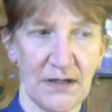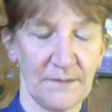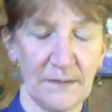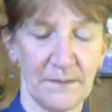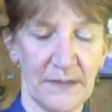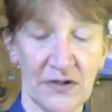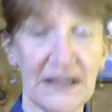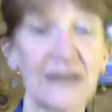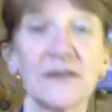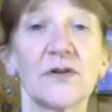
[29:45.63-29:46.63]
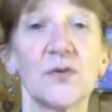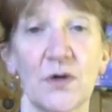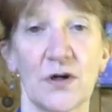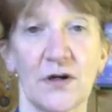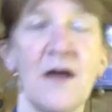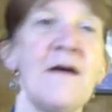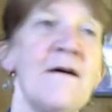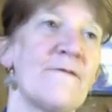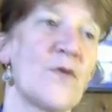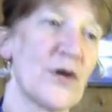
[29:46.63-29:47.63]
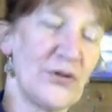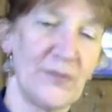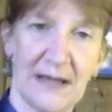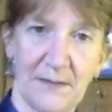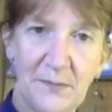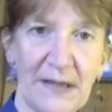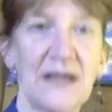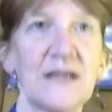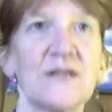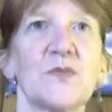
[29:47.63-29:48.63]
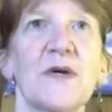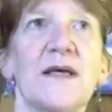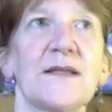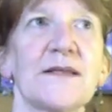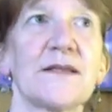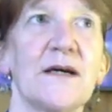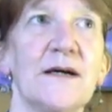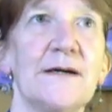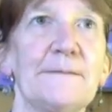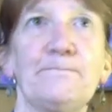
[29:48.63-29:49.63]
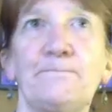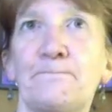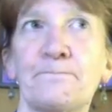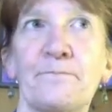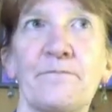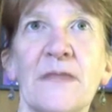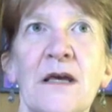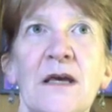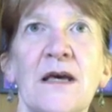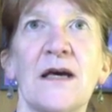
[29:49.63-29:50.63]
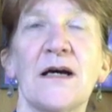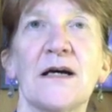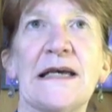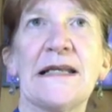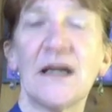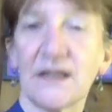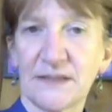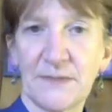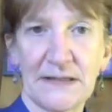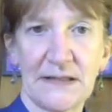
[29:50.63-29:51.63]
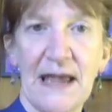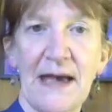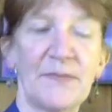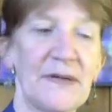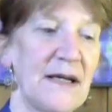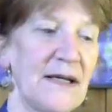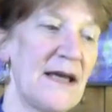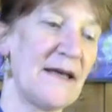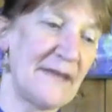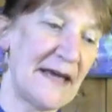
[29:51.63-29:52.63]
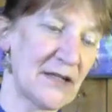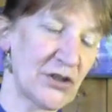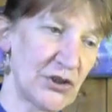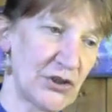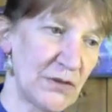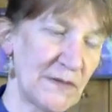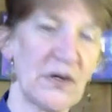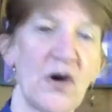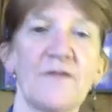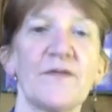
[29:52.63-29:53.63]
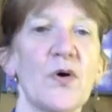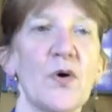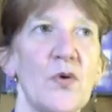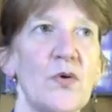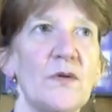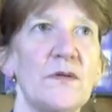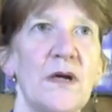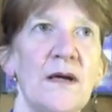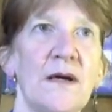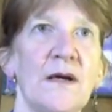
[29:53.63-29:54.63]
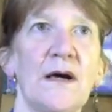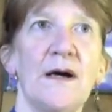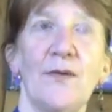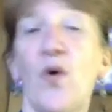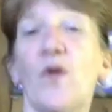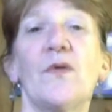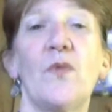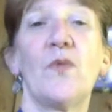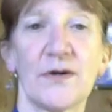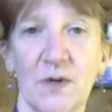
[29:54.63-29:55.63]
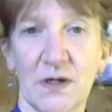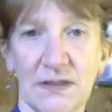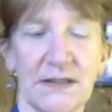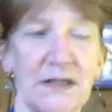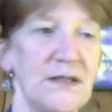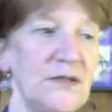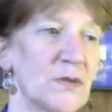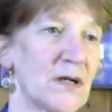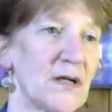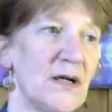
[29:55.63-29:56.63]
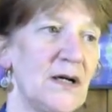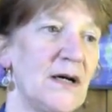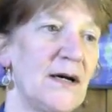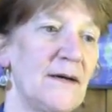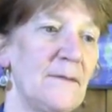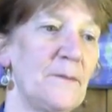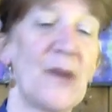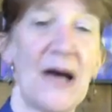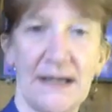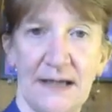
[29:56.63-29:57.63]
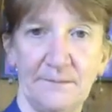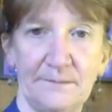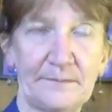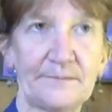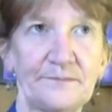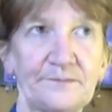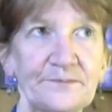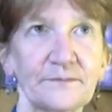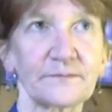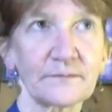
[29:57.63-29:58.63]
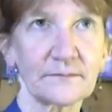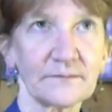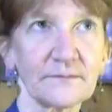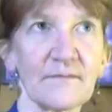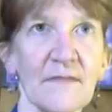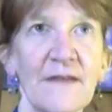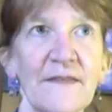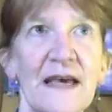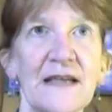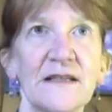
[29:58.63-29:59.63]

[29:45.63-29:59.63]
my very technical word for you get pinged with an unexpected happening, and that shoots off a whole waterworks in your body that